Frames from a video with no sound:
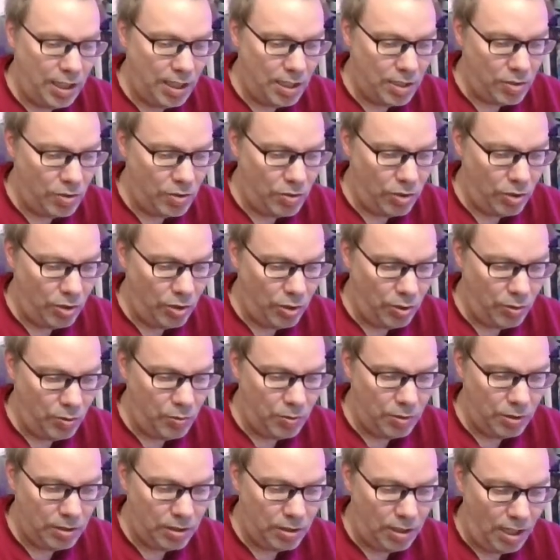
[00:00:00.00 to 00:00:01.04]
is
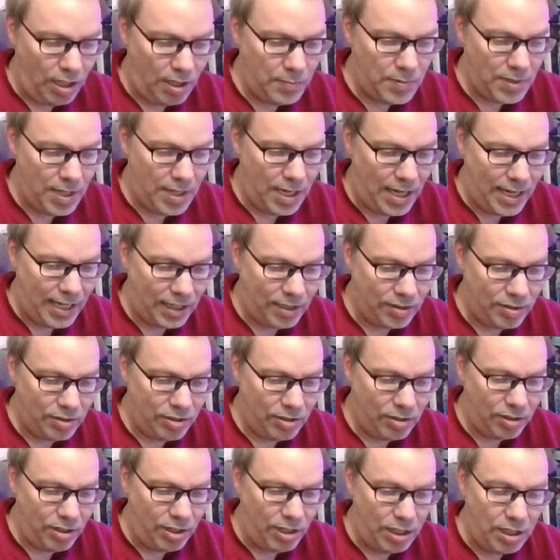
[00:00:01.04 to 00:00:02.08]
2 times x
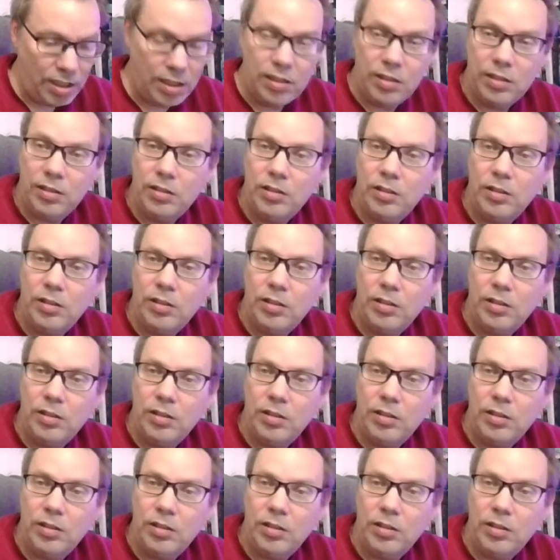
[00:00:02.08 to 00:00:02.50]
to the,